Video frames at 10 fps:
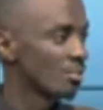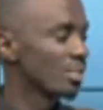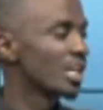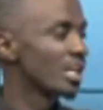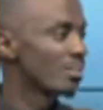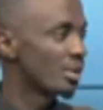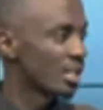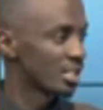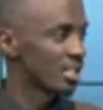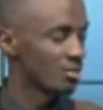playing a
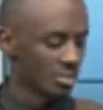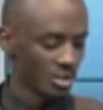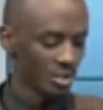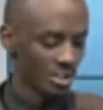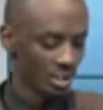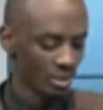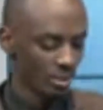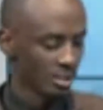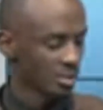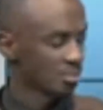part in reducing all
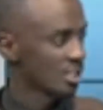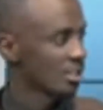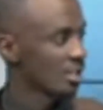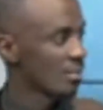these particular